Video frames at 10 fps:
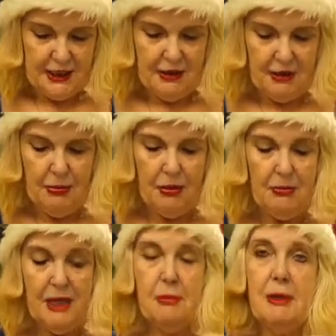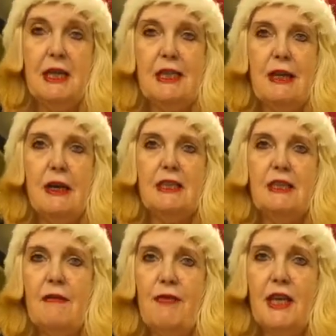So you won't need many
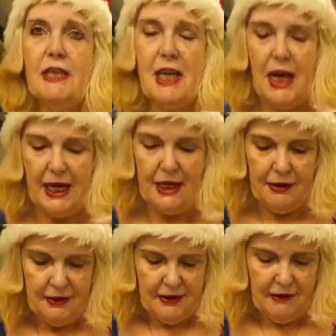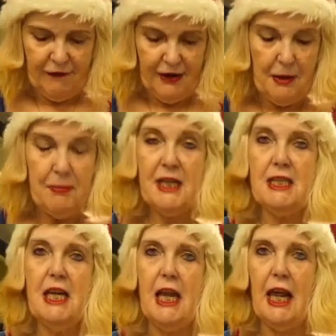slices of this cake to feel a bit
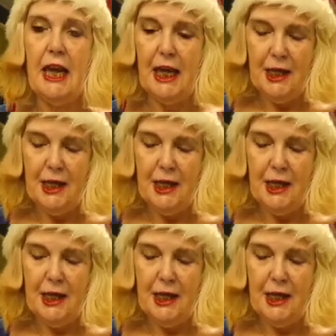tiddly.